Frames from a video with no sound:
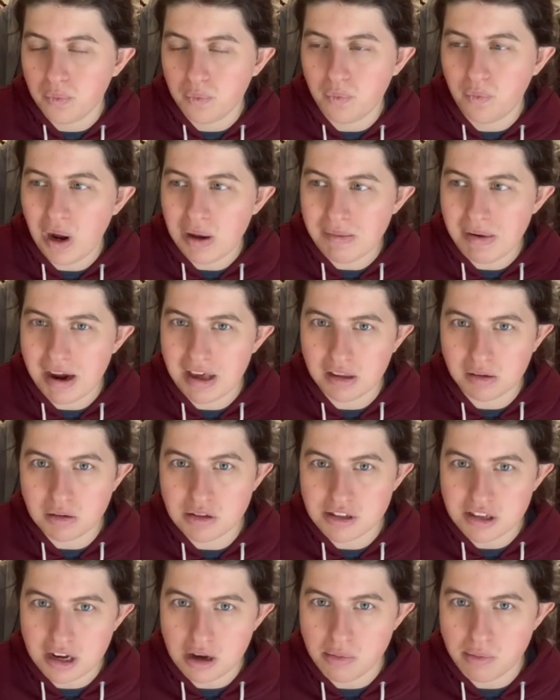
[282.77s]
when my other
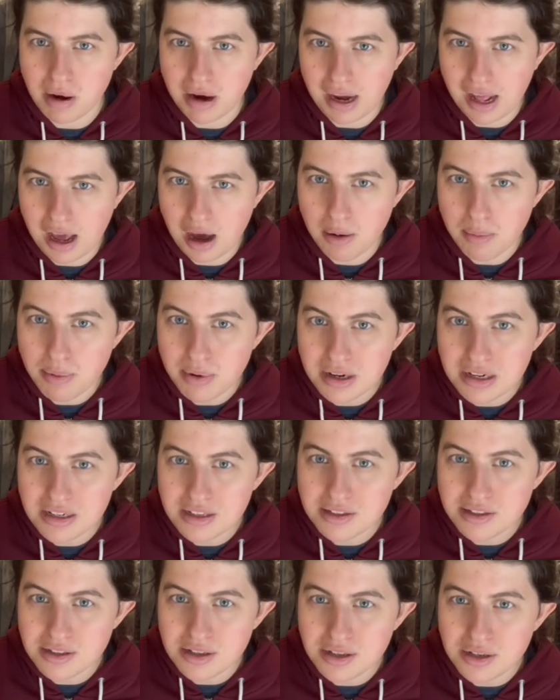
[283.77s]
one's gonna run out pretty
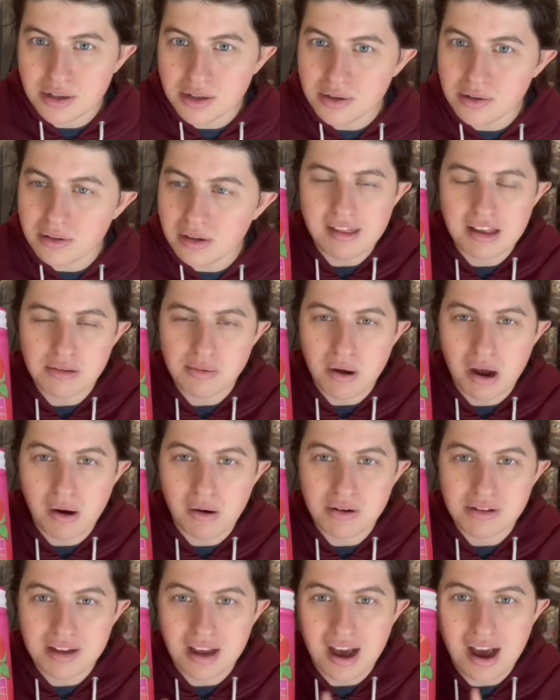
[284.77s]
soon. That's why I
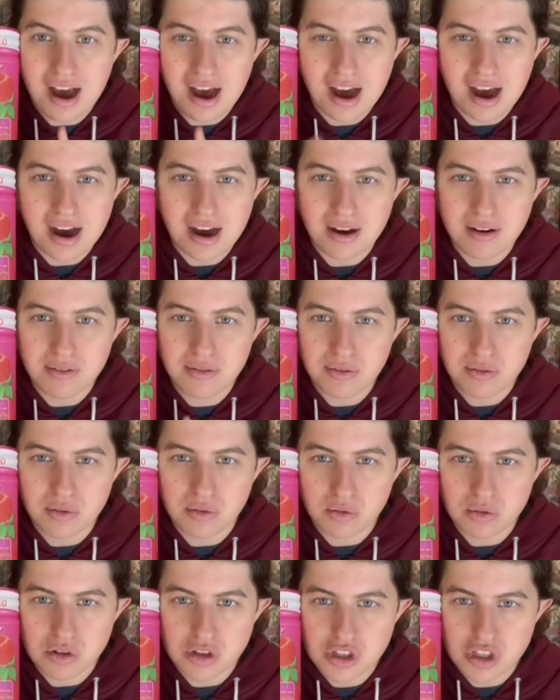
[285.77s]
always have
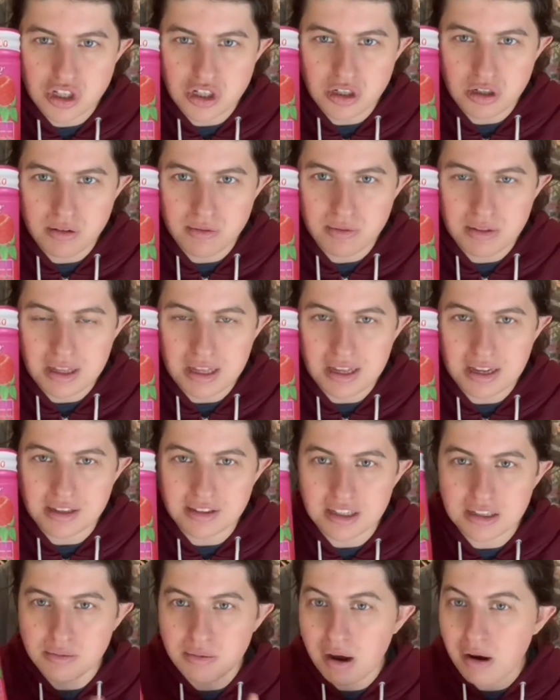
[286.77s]
two of these.
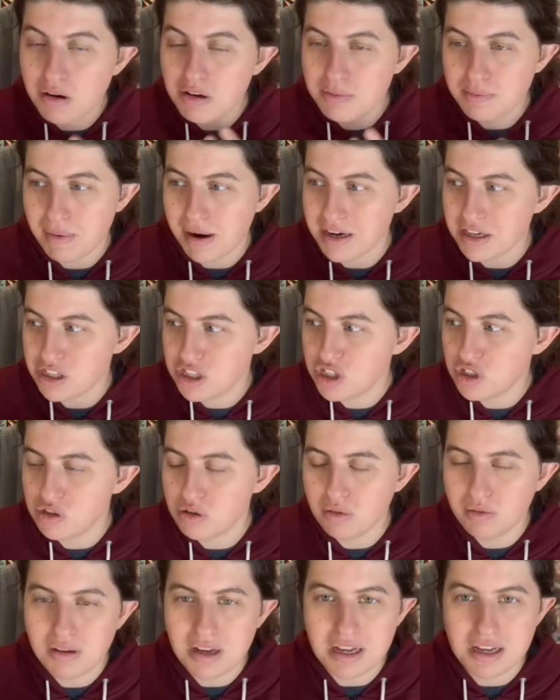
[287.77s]
That's why I always buy two
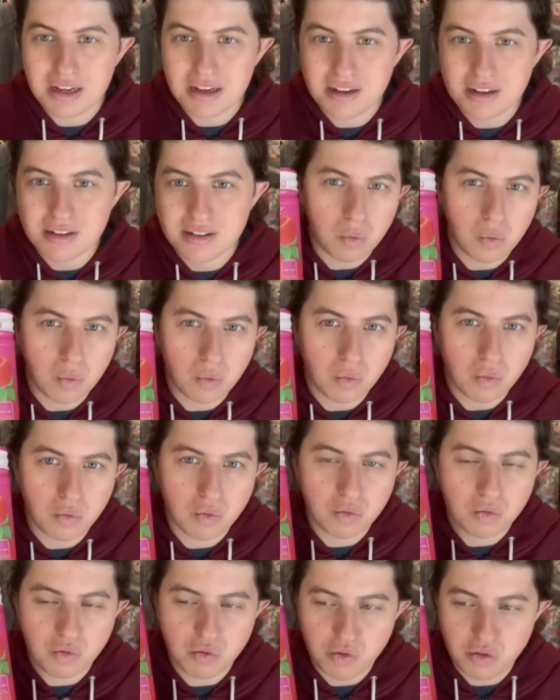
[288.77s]
of these
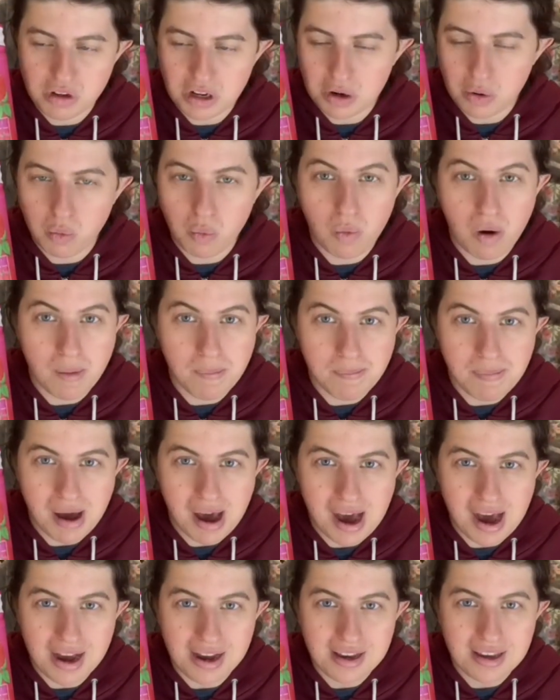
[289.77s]
for like one
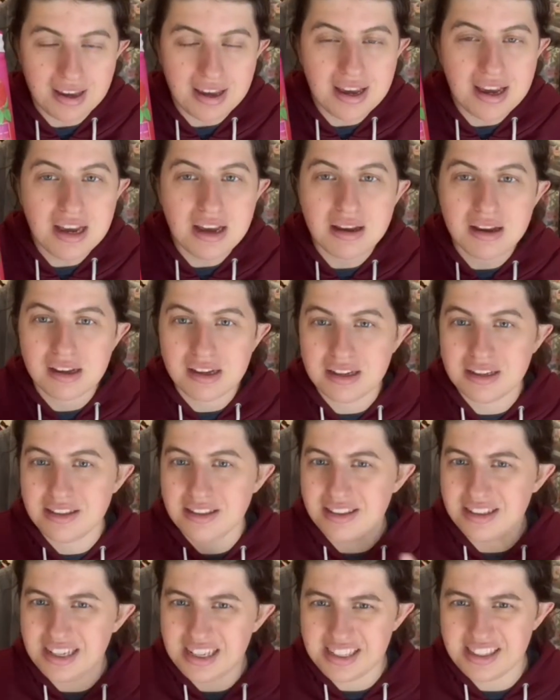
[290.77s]
packet, because
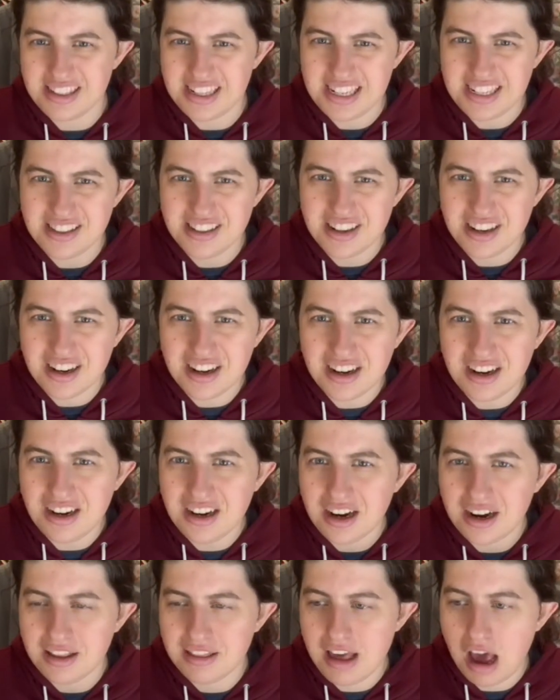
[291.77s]
it's
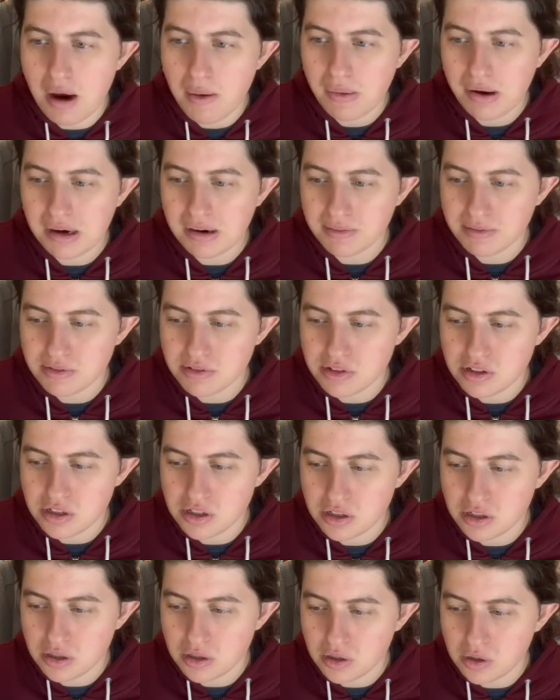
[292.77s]
easier, and that way not
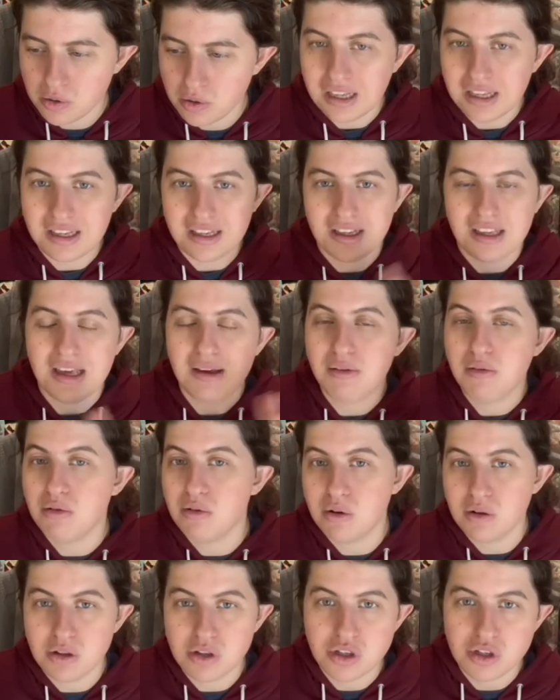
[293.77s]
to keep
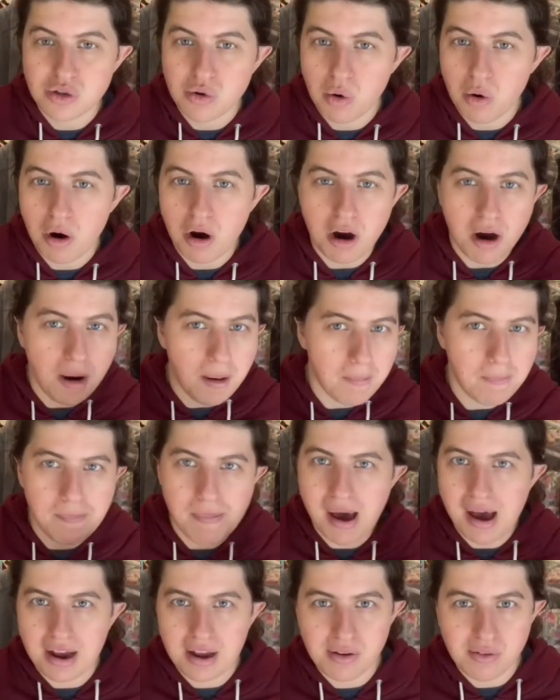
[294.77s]
going to the store
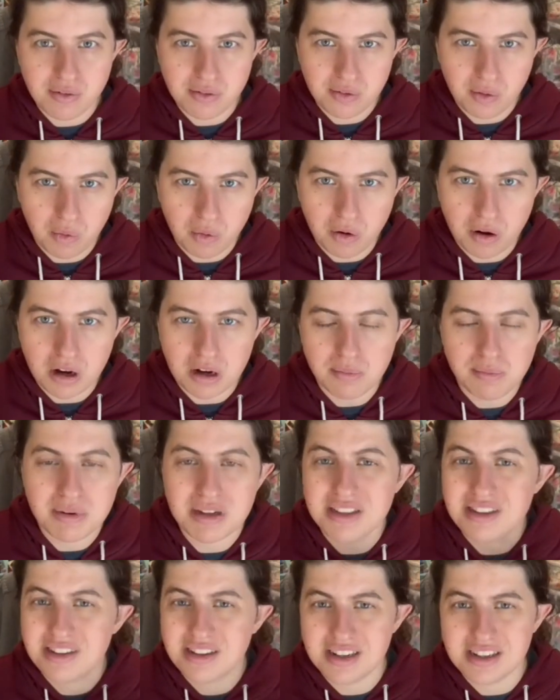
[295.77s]
back and forth. But
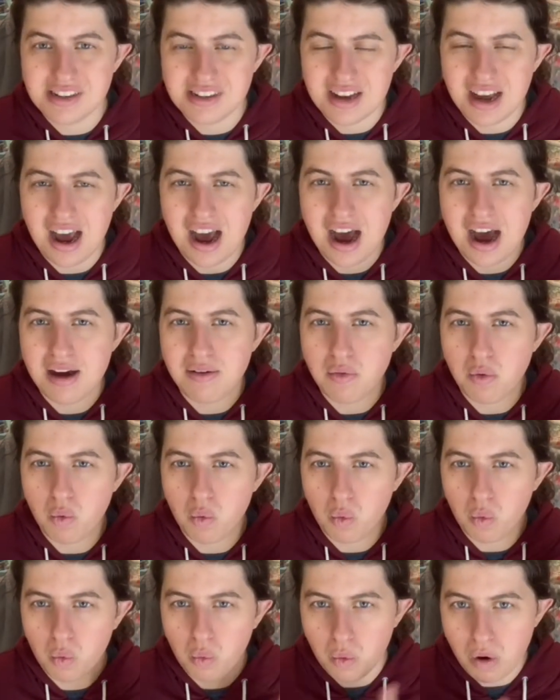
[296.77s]
it's good to have
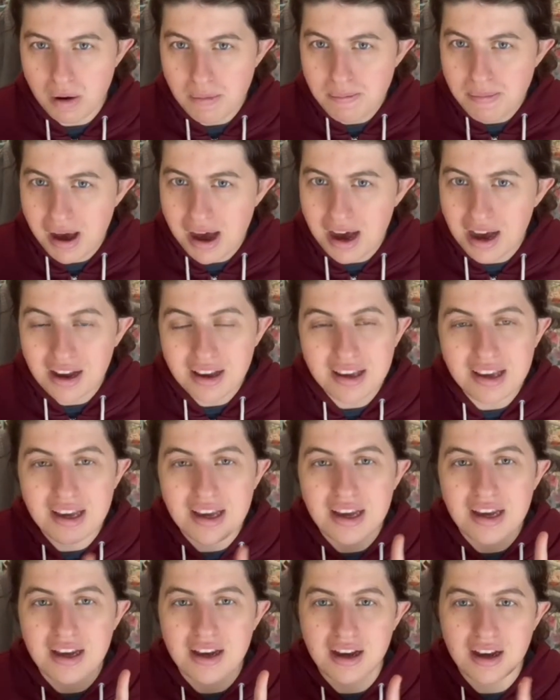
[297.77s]
one
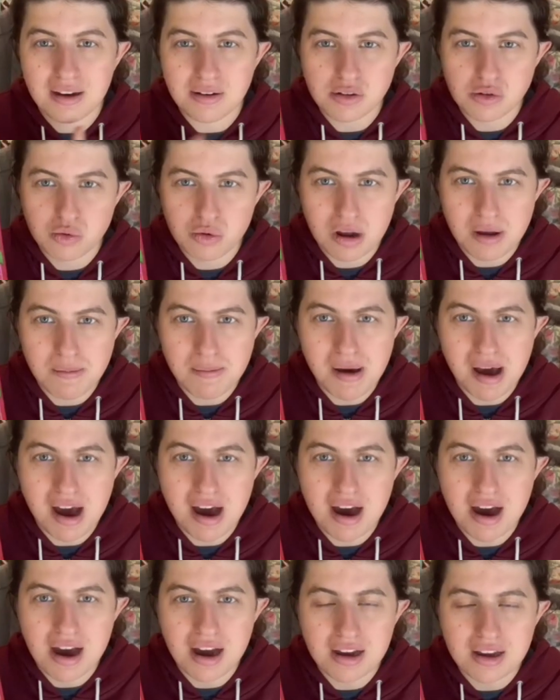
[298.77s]
packet of twin
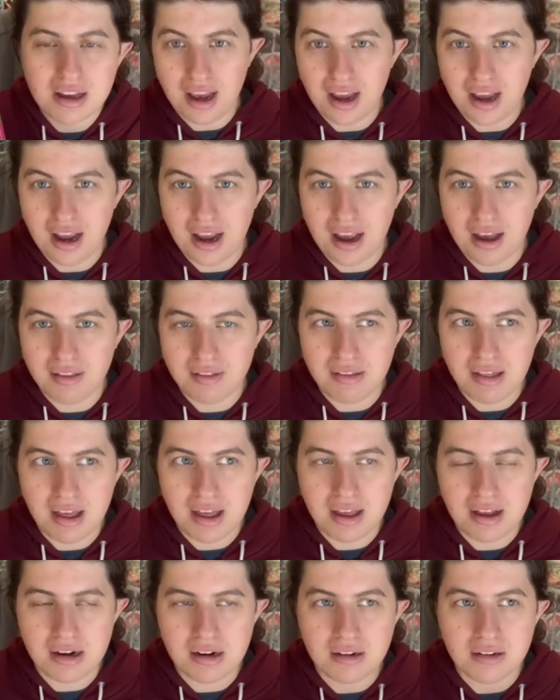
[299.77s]
pack, and
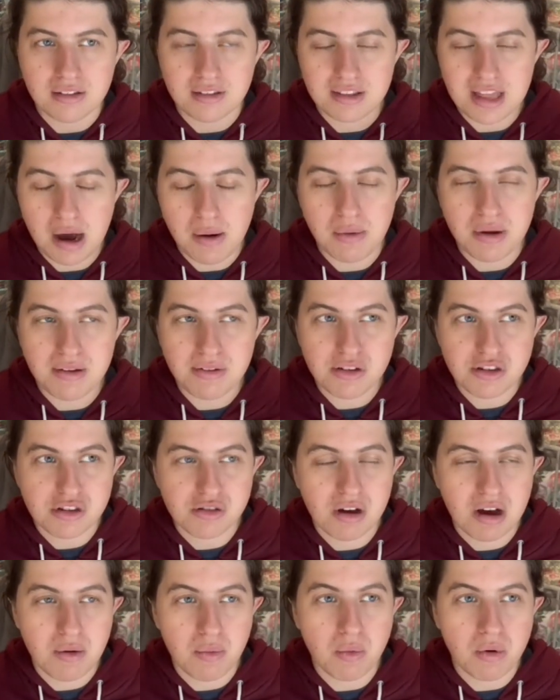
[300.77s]
then that way you still
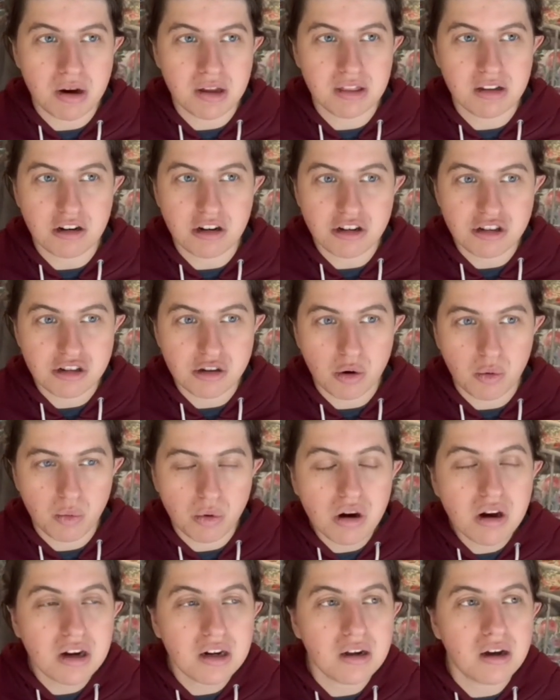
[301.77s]
have one that you're still
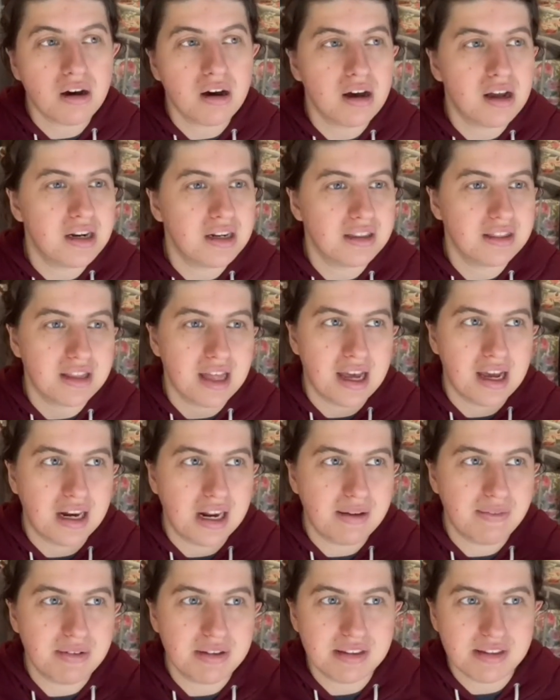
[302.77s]
working on. Then
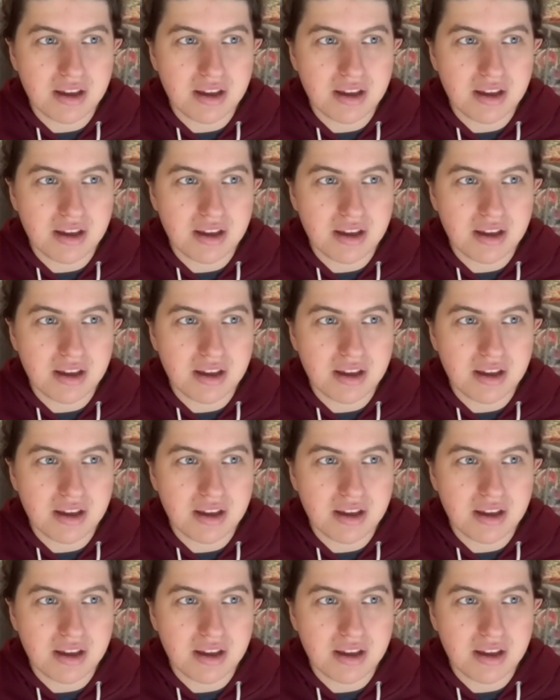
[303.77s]
if it's